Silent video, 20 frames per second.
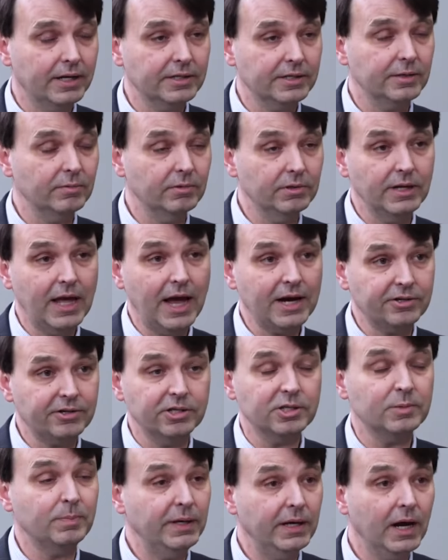Because it would
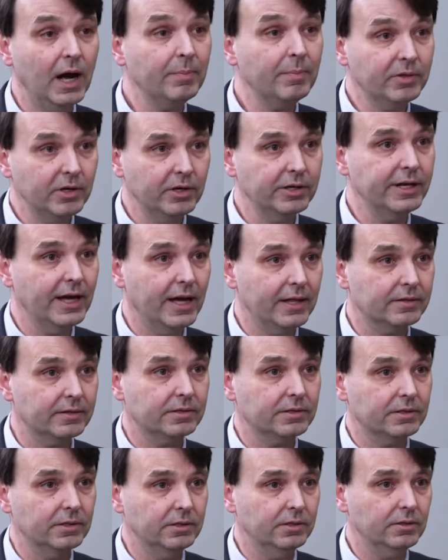actually speed up their
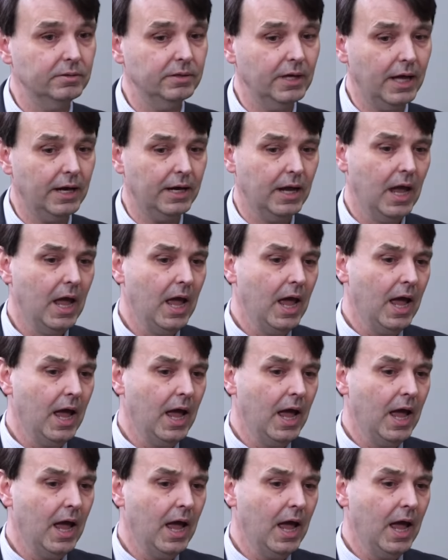deaths to do that.